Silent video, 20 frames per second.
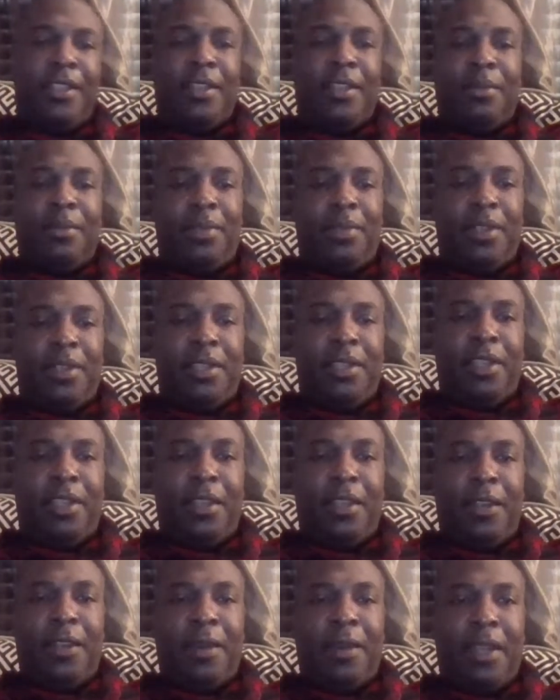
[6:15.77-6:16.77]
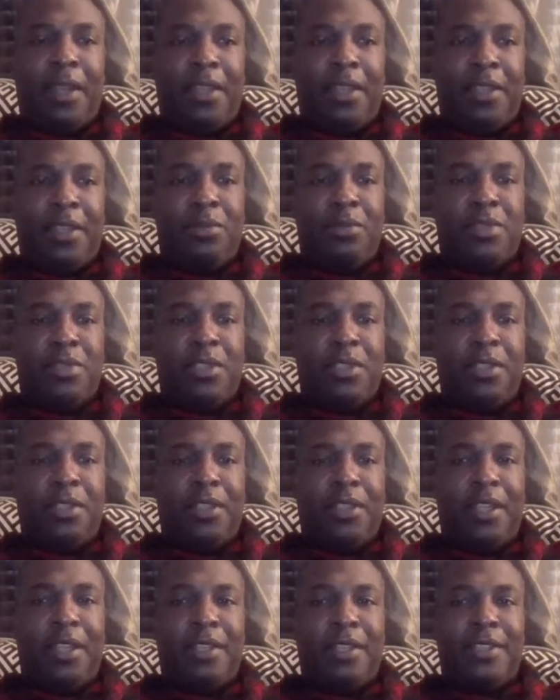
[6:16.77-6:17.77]
But yeah, I think it was a
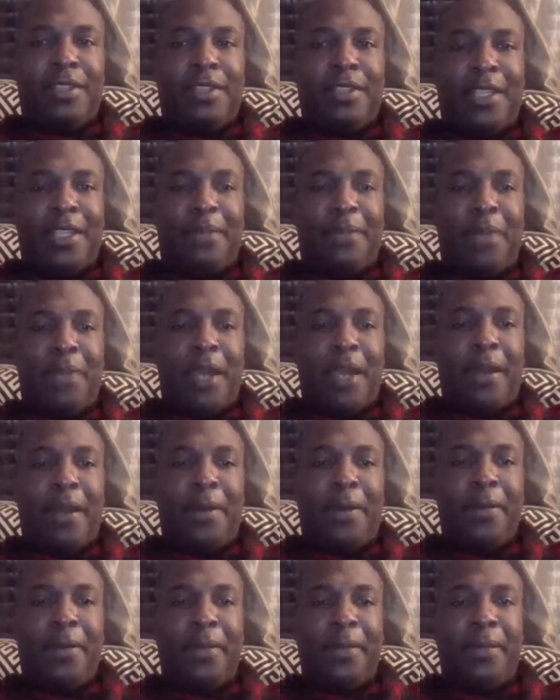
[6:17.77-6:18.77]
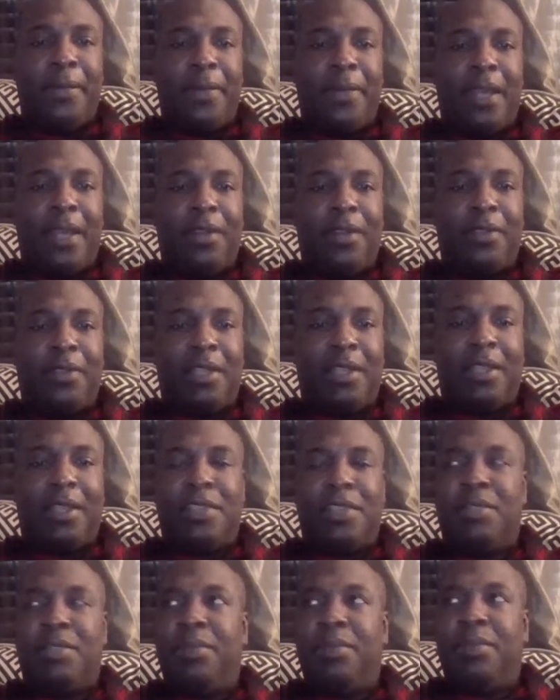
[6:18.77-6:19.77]
good thing to take them down, but I don't think
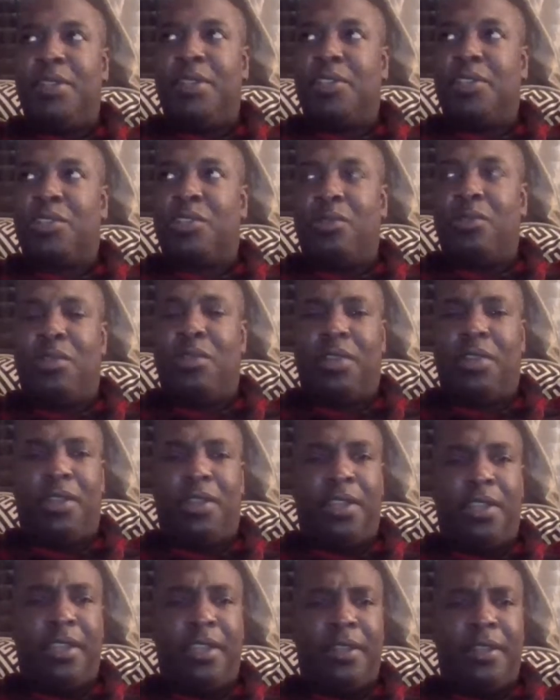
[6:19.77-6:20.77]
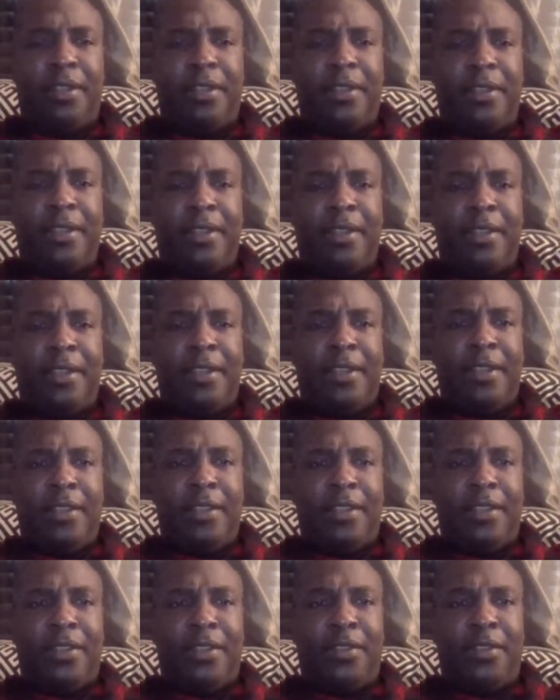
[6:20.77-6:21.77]
they should be destroyed or hidden.
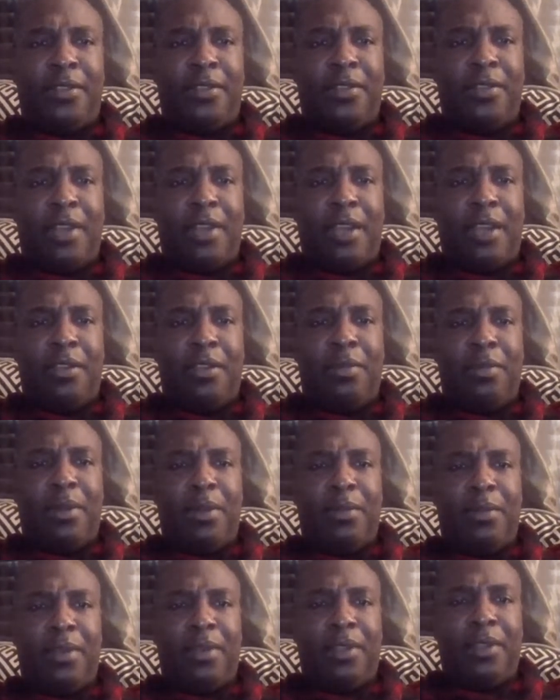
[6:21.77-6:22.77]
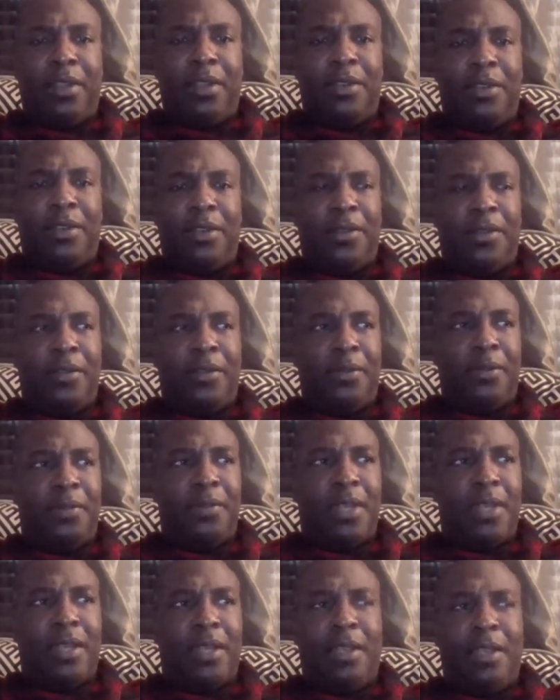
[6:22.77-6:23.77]
You know, I remember the
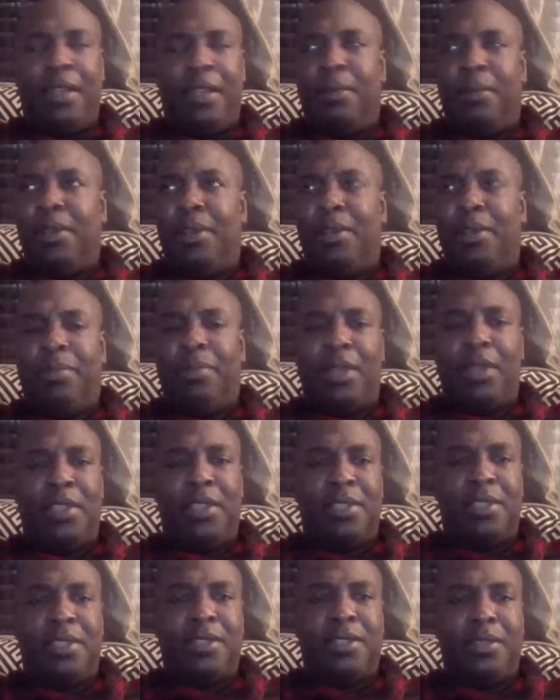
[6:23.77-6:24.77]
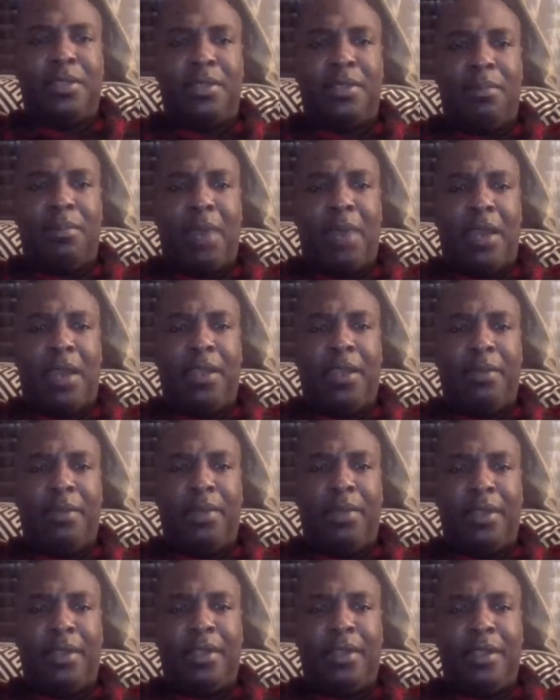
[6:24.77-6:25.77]
that Liberty Place
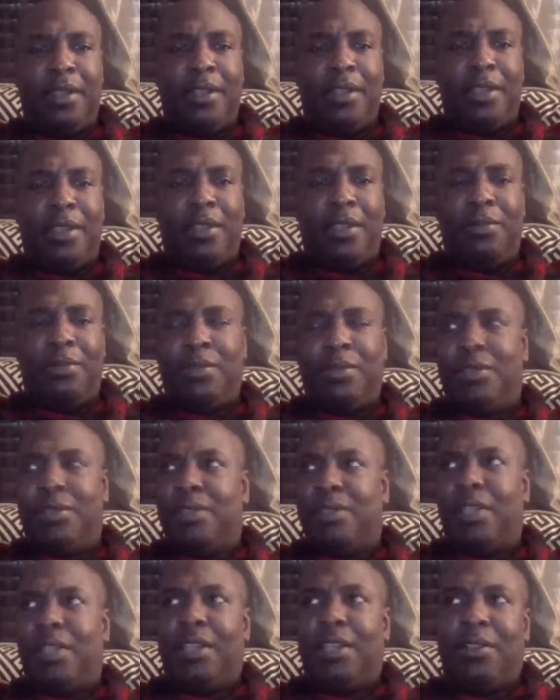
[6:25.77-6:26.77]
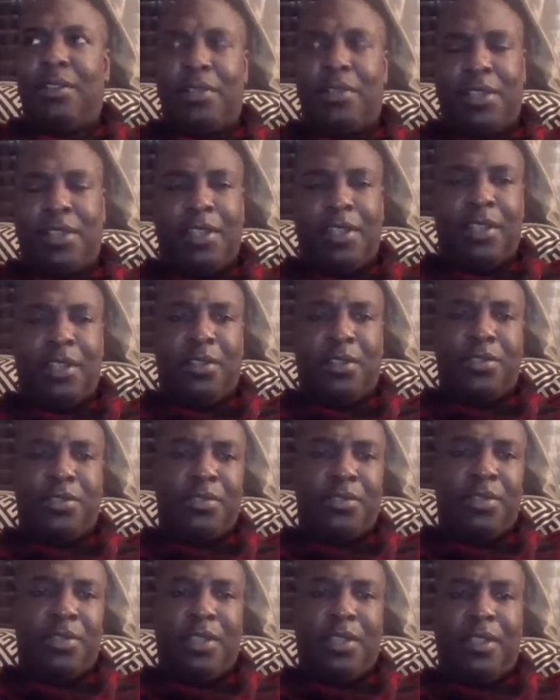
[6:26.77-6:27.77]
monument. It was like on Canal
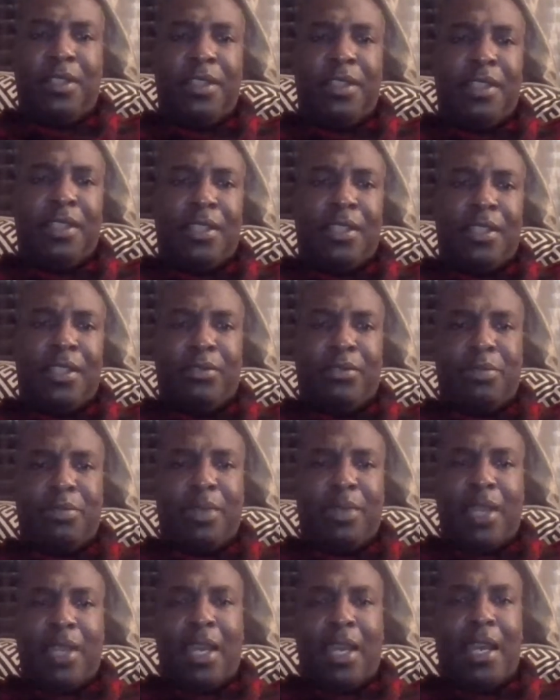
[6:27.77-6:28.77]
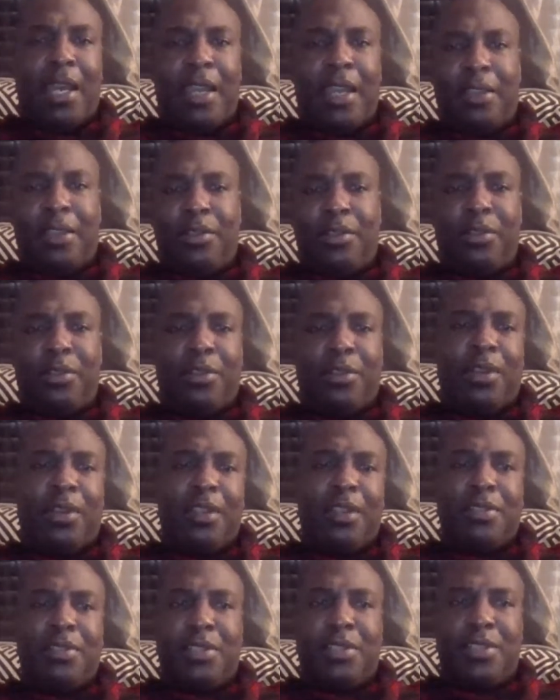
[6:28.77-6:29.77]
Street. It was behind a crown. I
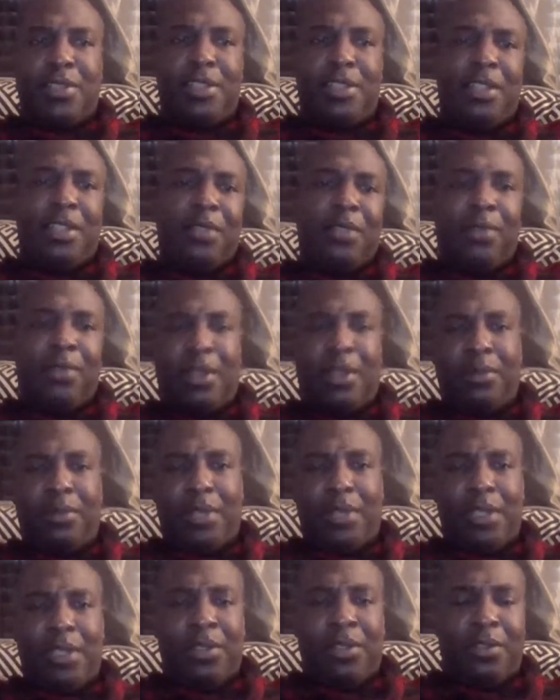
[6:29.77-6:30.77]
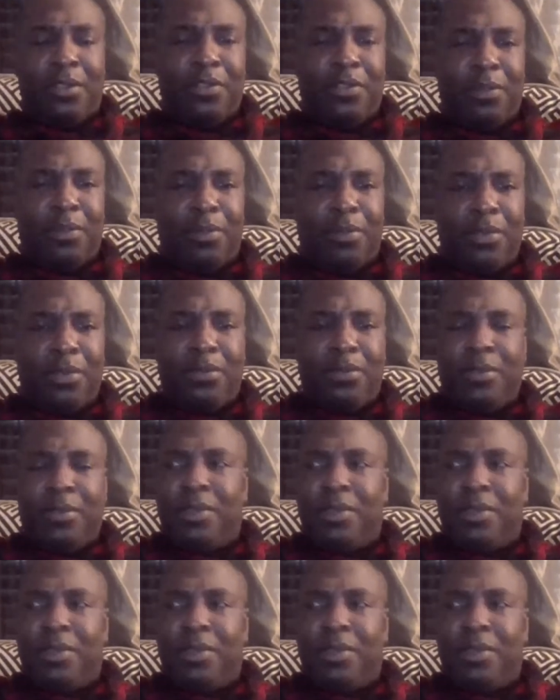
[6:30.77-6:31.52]
used to see it when I would get off the boat.